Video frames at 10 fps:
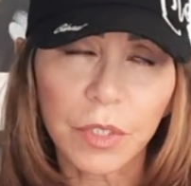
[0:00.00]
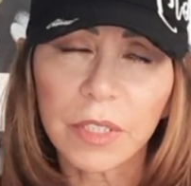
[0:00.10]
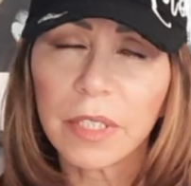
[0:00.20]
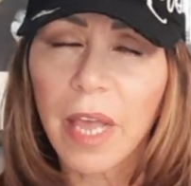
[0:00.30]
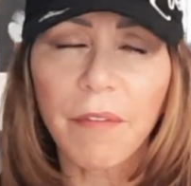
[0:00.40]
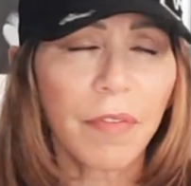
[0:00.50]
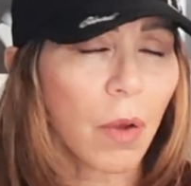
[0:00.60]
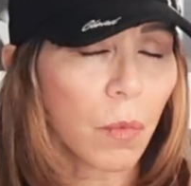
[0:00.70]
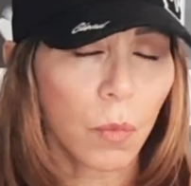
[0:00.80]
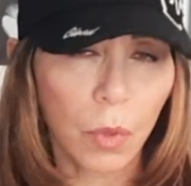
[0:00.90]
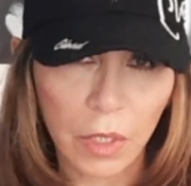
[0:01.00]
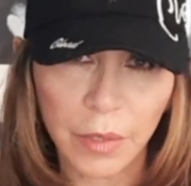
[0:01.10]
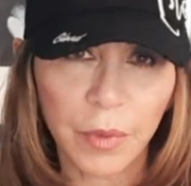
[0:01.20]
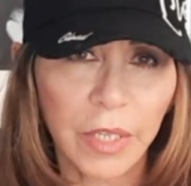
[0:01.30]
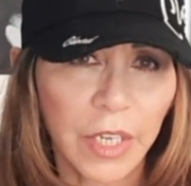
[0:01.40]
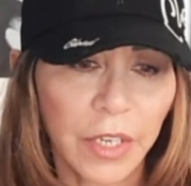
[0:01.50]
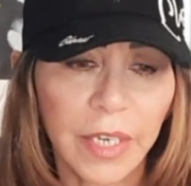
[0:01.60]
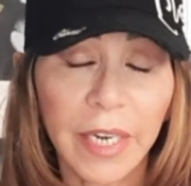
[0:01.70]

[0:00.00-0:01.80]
and that felt really, really good.